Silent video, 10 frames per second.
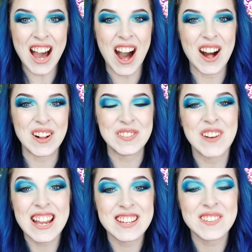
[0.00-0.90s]
All
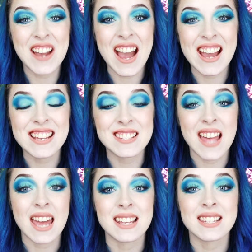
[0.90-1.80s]
right, you guys,
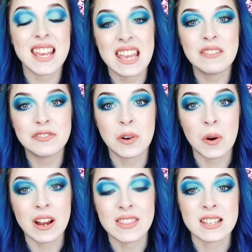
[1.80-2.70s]
that is it
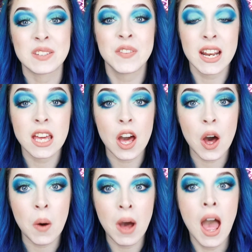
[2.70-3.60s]
for this
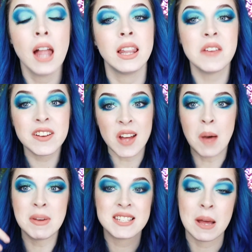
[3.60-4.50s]
video. Leave a
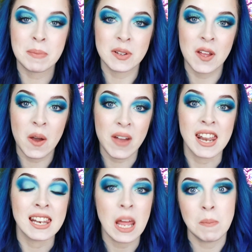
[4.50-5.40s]
comment down below
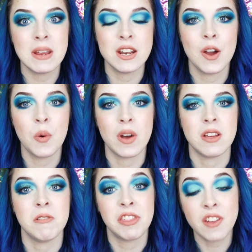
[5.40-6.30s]
and let me know what
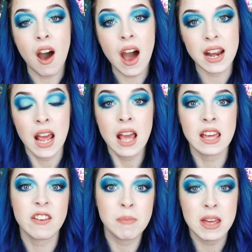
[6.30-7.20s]
you thought.
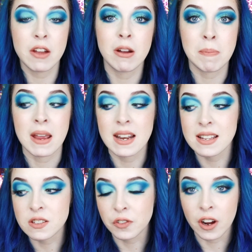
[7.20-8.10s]
Give me your
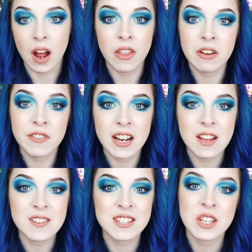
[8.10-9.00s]
opinions for other
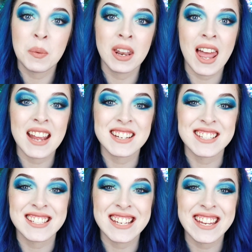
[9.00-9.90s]
videos that you would like to
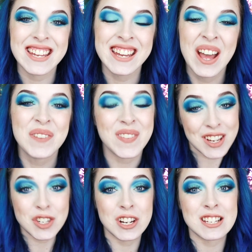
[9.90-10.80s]
see.
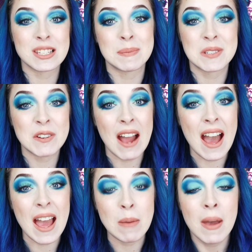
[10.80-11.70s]
Make sure to
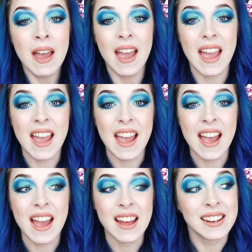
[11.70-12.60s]
subscribe,
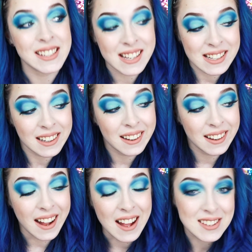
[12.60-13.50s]
and
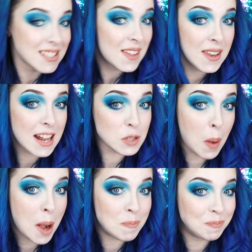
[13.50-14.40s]
I'll see you in the next
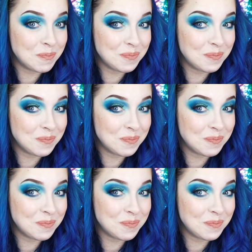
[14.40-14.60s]
one.